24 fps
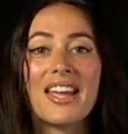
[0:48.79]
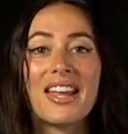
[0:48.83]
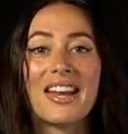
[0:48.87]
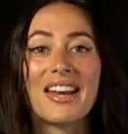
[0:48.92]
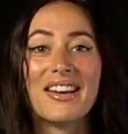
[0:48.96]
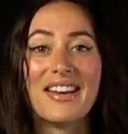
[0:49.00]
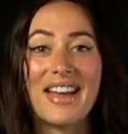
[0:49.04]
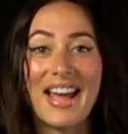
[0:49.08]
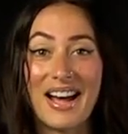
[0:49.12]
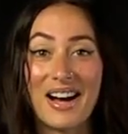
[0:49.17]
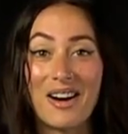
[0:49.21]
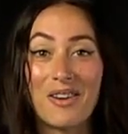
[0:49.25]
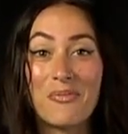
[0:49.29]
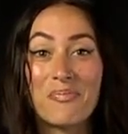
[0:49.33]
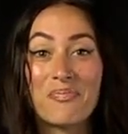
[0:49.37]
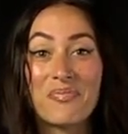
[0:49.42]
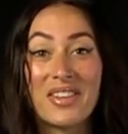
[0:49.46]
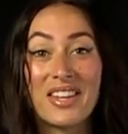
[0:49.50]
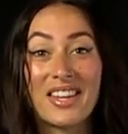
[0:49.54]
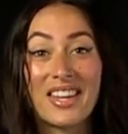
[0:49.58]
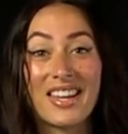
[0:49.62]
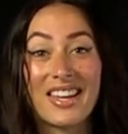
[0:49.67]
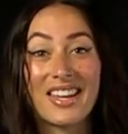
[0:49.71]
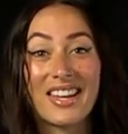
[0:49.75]
Now,
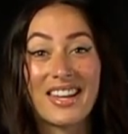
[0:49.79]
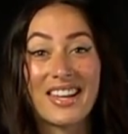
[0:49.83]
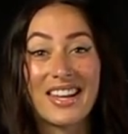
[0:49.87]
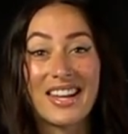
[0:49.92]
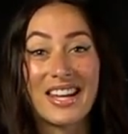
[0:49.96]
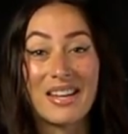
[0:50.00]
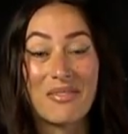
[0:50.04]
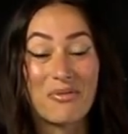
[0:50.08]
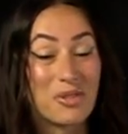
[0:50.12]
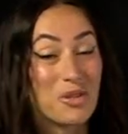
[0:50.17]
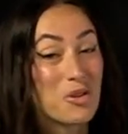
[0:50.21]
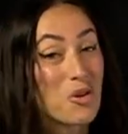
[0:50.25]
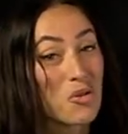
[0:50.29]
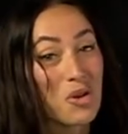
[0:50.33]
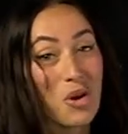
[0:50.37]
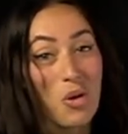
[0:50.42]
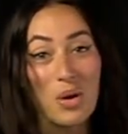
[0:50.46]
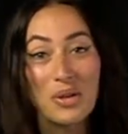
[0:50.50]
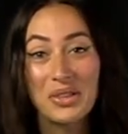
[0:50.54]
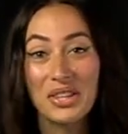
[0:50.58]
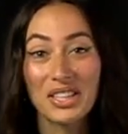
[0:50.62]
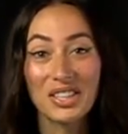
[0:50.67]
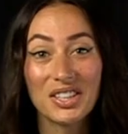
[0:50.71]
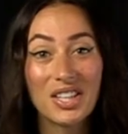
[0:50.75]
if you don't know
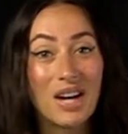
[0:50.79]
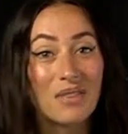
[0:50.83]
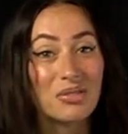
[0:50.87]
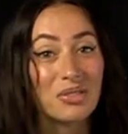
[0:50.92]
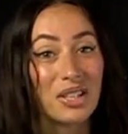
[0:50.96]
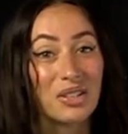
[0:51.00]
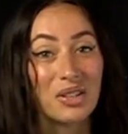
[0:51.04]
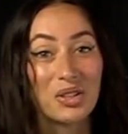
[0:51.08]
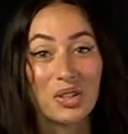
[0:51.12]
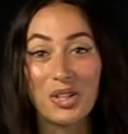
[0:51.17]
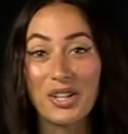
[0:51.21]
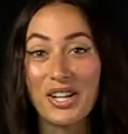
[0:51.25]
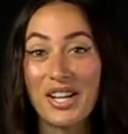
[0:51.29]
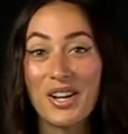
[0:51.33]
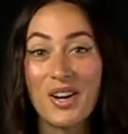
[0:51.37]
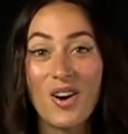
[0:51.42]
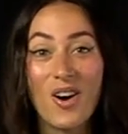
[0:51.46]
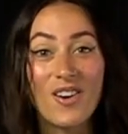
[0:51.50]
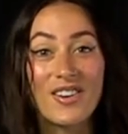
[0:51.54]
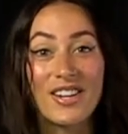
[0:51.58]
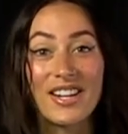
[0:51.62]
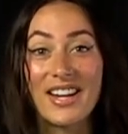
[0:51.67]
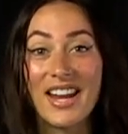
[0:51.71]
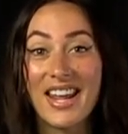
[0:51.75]
what the Loveland Learning
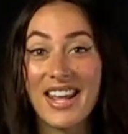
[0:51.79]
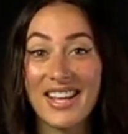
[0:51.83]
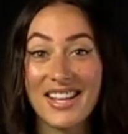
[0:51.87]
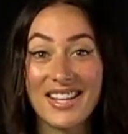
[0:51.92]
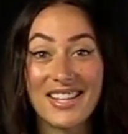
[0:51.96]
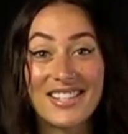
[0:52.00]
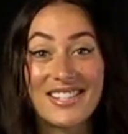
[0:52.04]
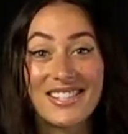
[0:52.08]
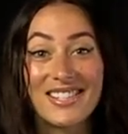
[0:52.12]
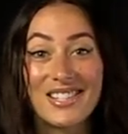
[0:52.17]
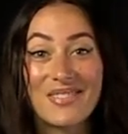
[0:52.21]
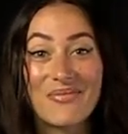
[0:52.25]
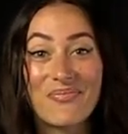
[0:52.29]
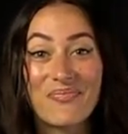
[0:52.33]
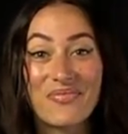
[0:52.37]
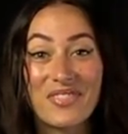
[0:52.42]
Garden is,